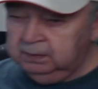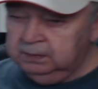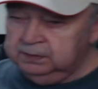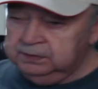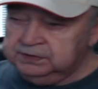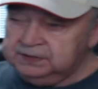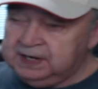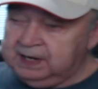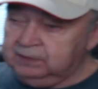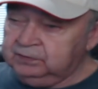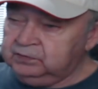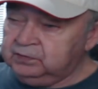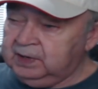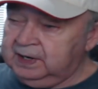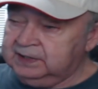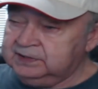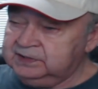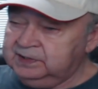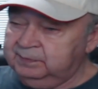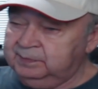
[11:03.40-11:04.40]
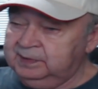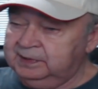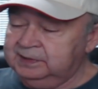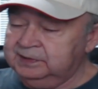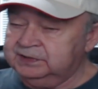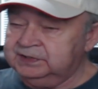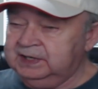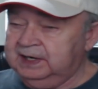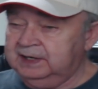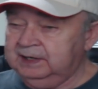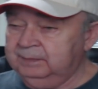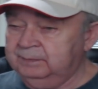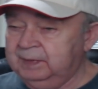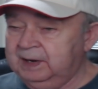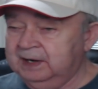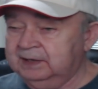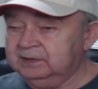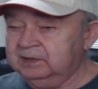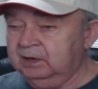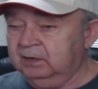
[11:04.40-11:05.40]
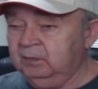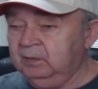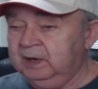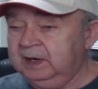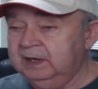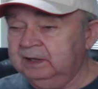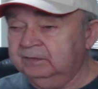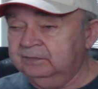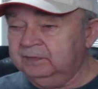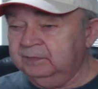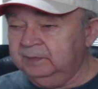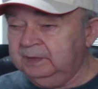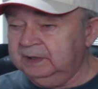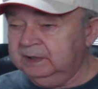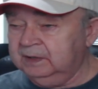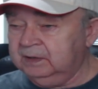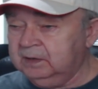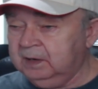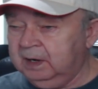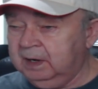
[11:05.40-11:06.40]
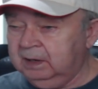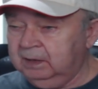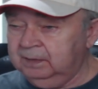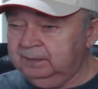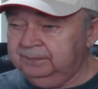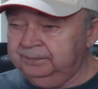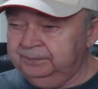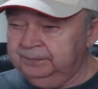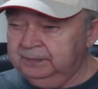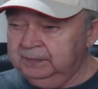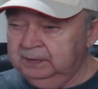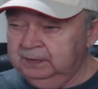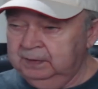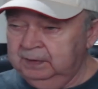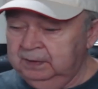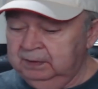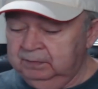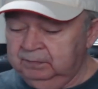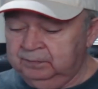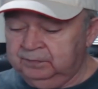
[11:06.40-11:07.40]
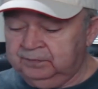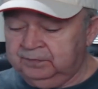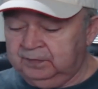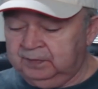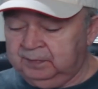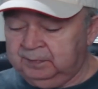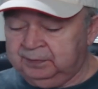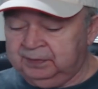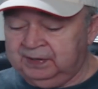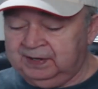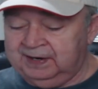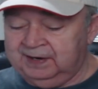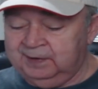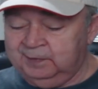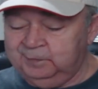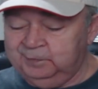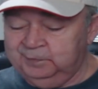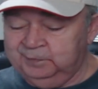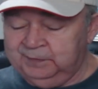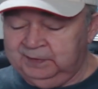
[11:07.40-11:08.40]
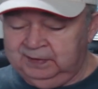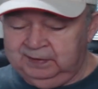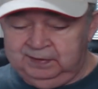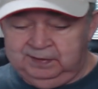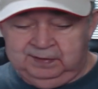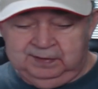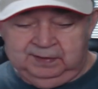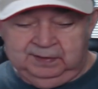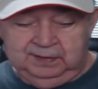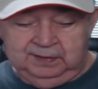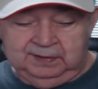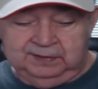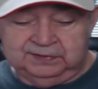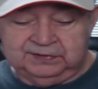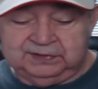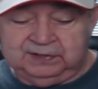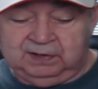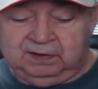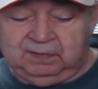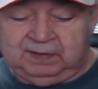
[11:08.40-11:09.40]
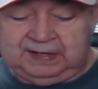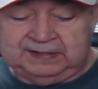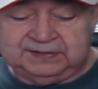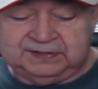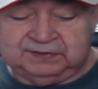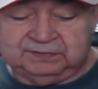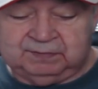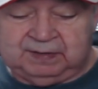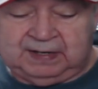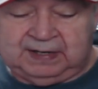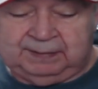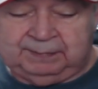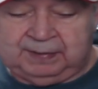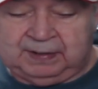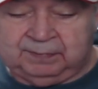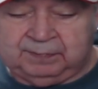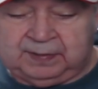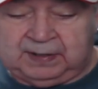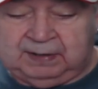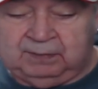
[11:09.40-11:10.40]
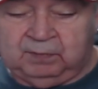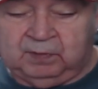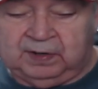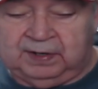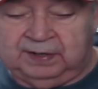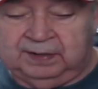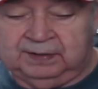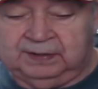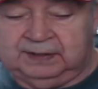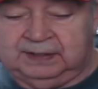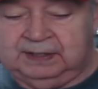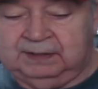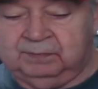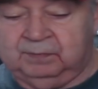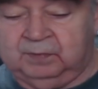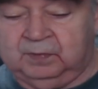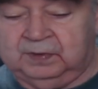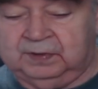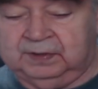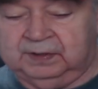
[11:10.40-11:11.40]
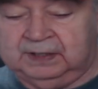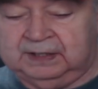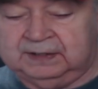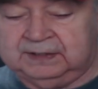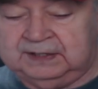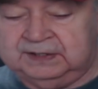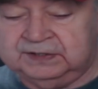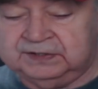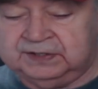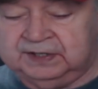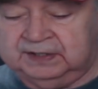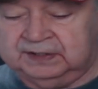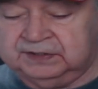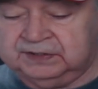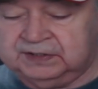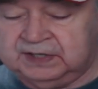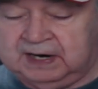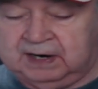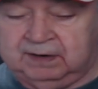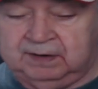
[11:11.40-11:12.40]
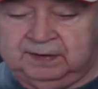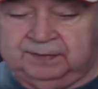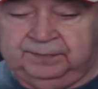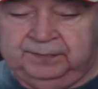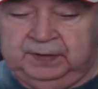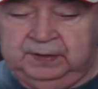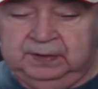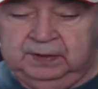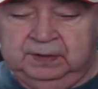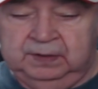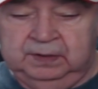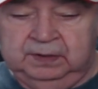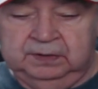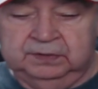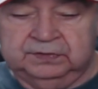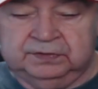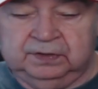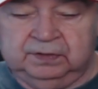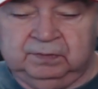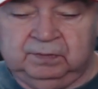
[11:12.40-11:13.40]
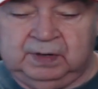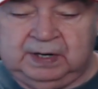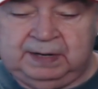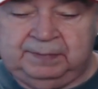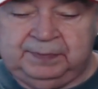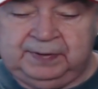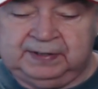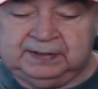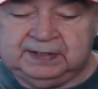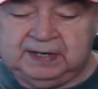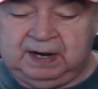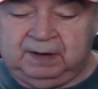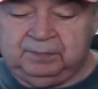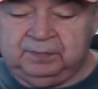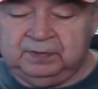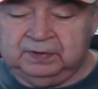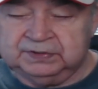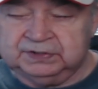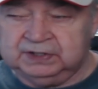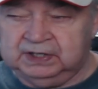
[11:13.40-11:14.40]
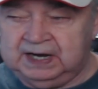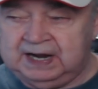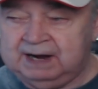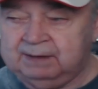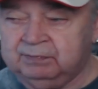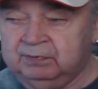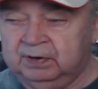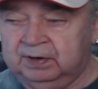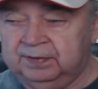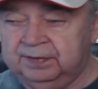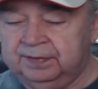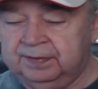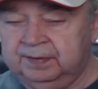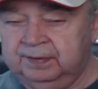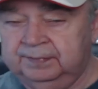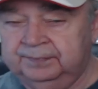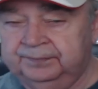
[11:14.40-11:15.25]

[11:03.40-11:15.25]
soundtracks that have been sitting back there waiting for me to call them, to play them. And so I says, well, I better play one, get these things started. So the one I picked up was Labyrinth,